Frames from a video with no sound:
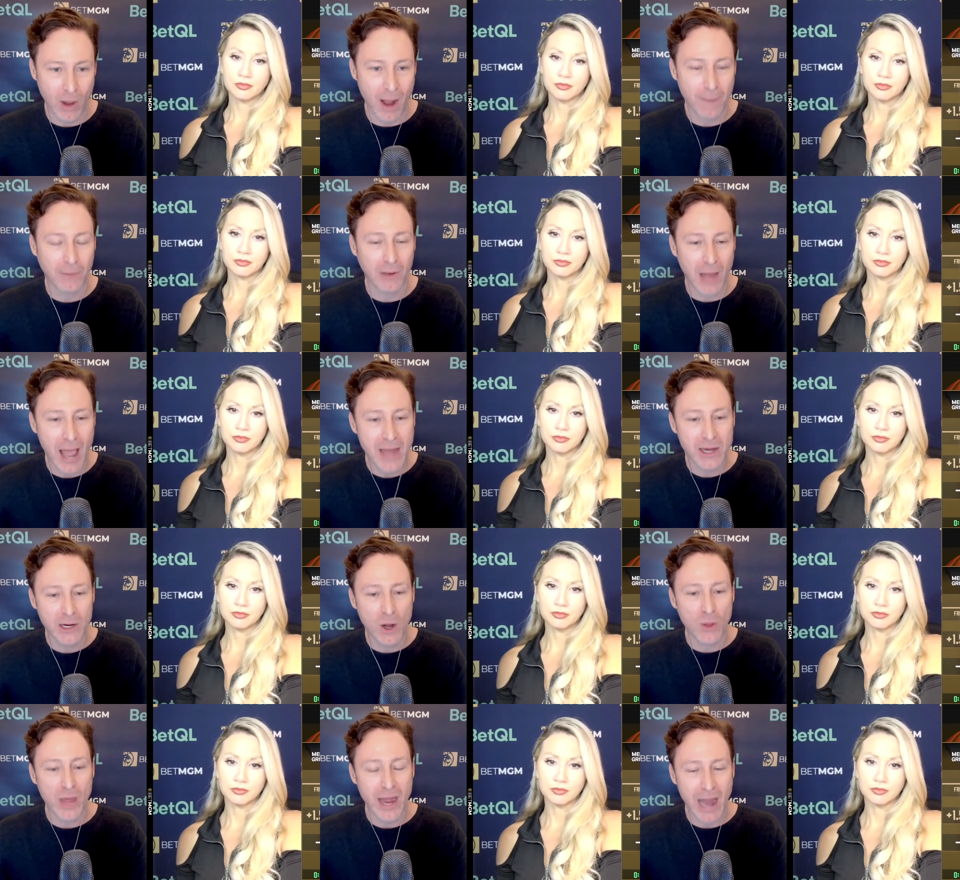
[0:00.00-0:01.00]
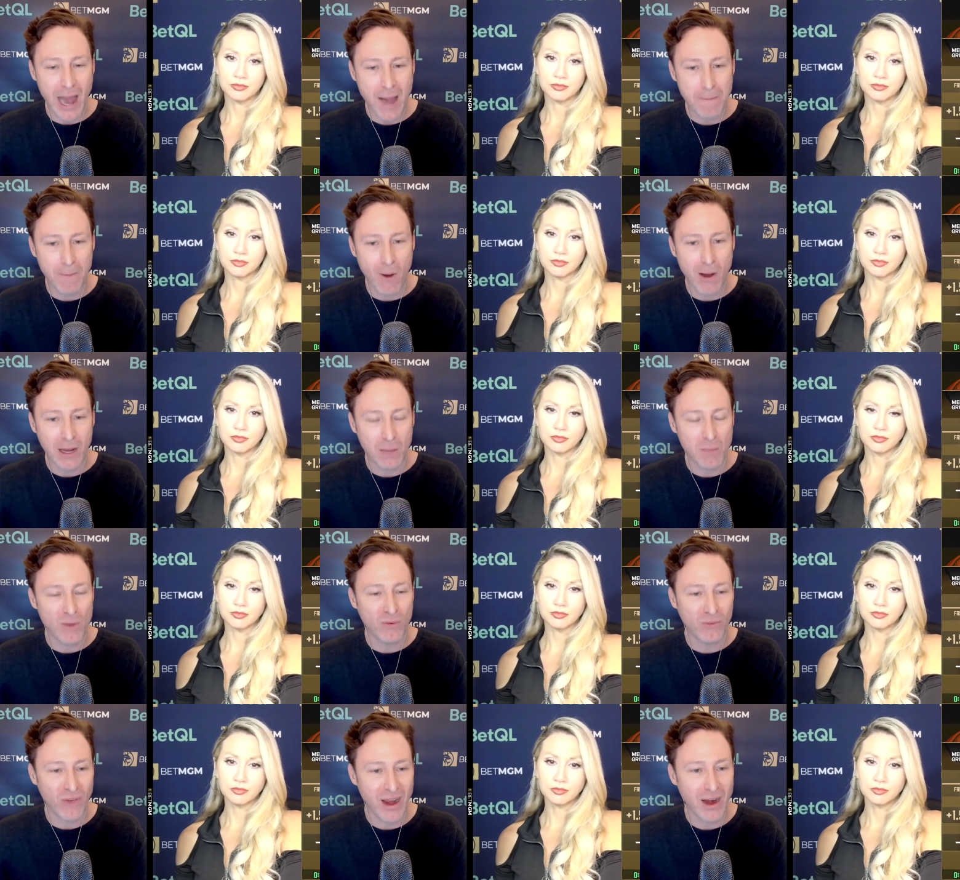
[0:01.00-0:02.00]
Speaker 1: I'm glad to know that eight ball can be
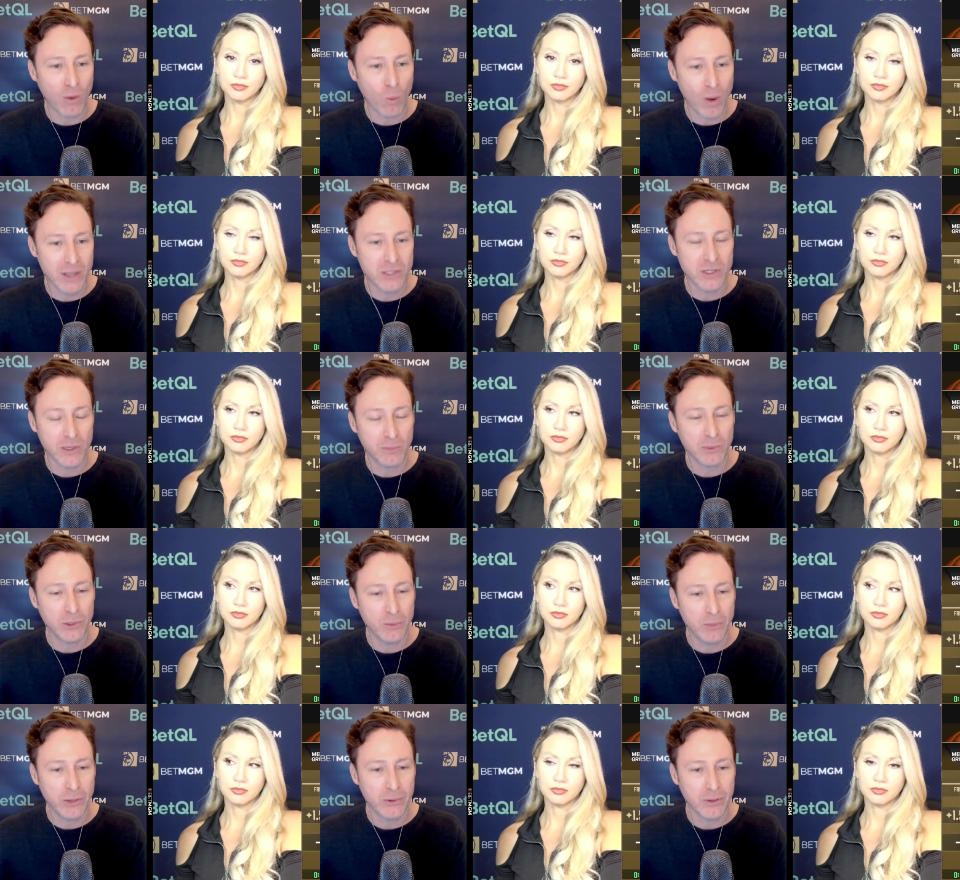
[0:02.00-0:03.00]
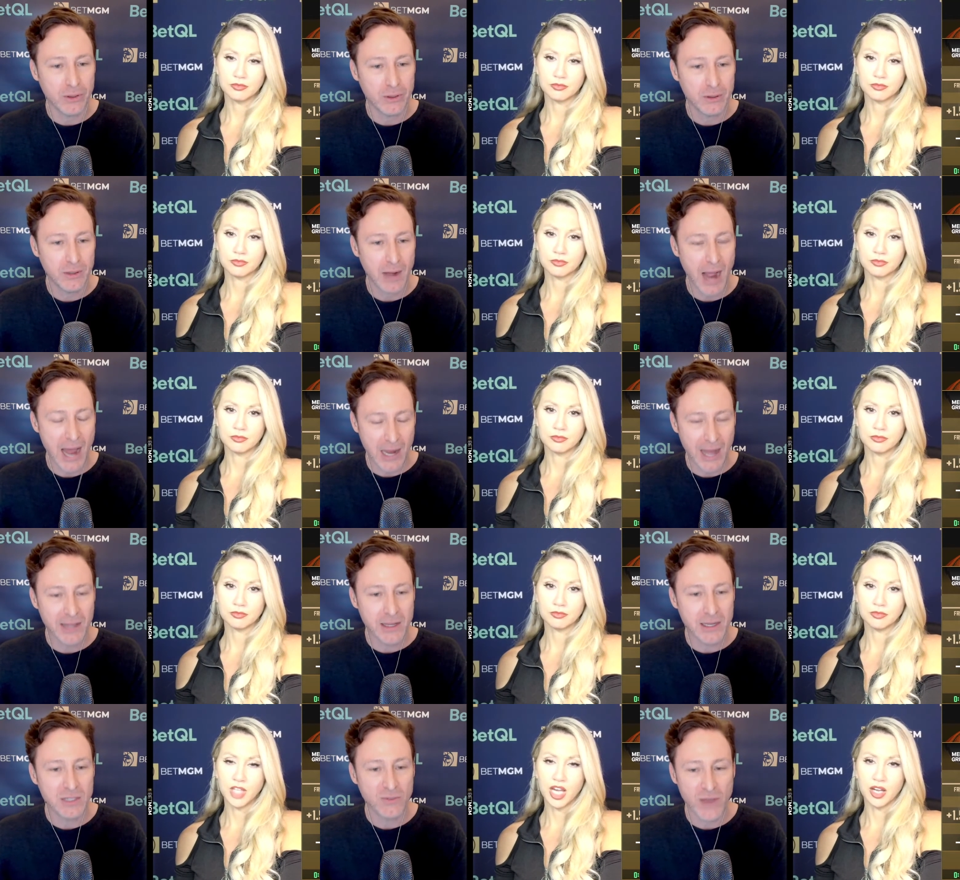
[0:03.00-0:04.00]
fair once in a blue moon. I like
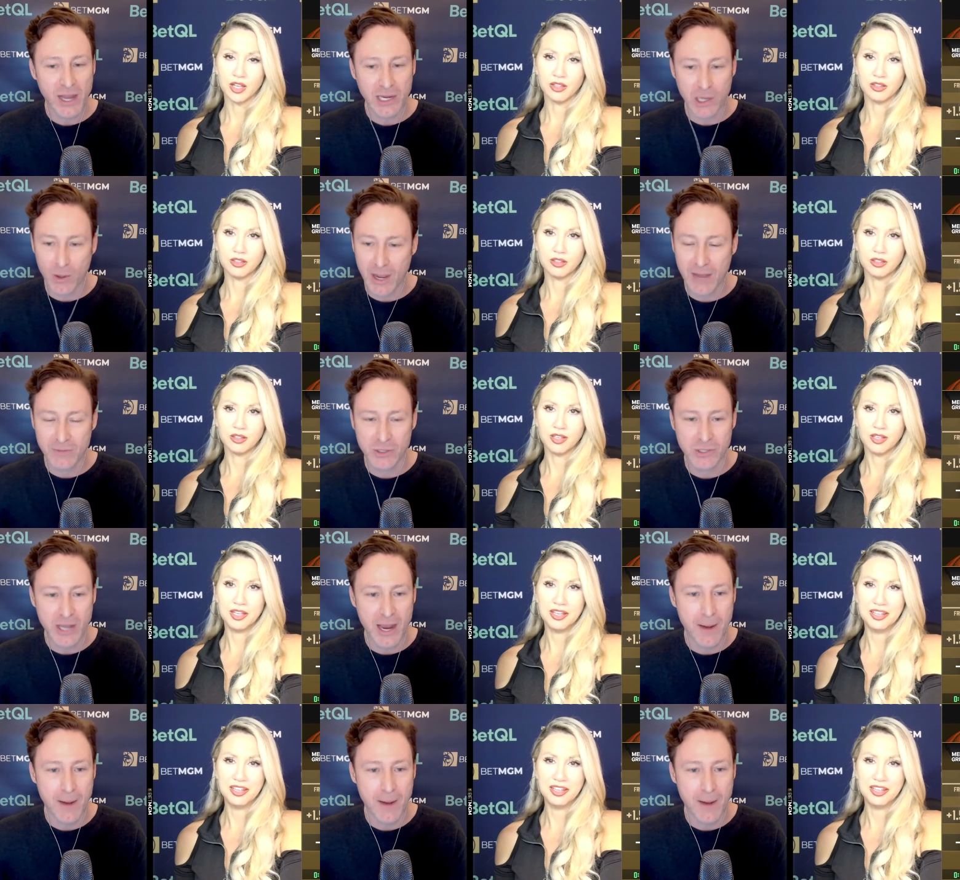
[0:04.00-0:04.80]
that he's yeah. fading you, I have to say.